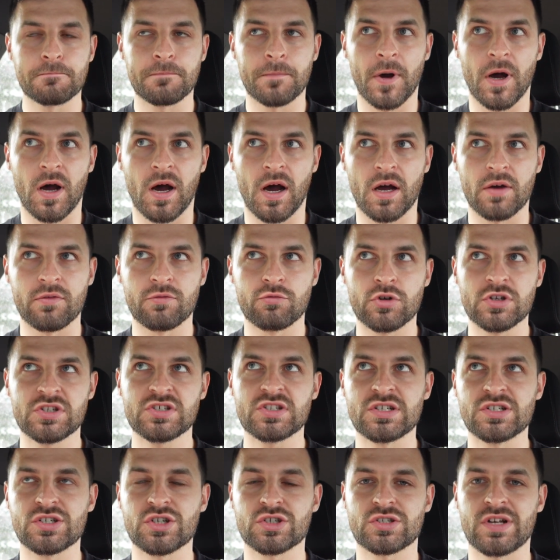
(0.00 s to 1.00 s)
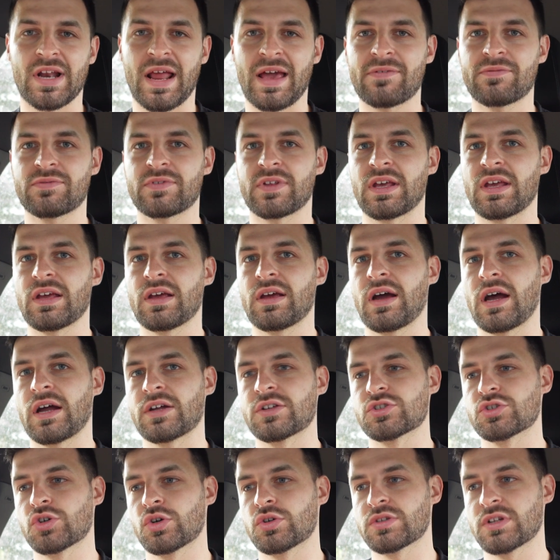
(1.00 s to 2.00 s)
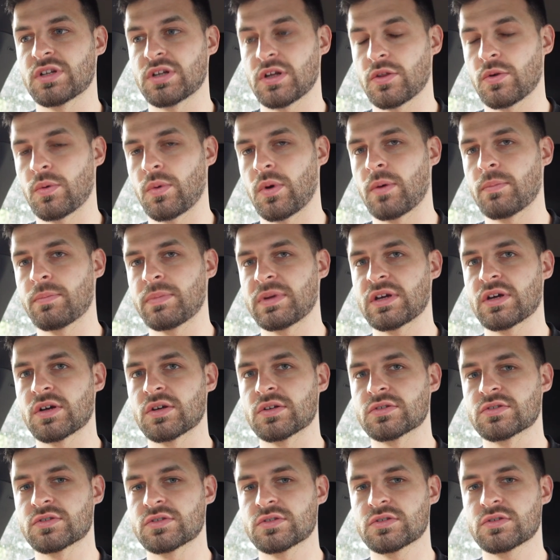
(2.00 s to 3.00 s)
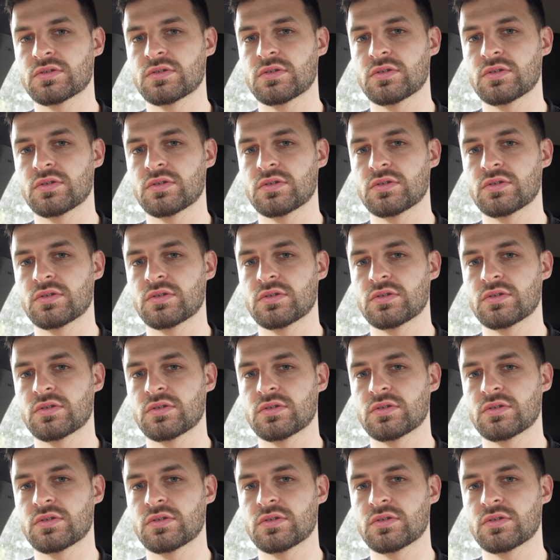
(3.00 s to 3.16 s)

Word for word: but I've recently just left it and joined another one because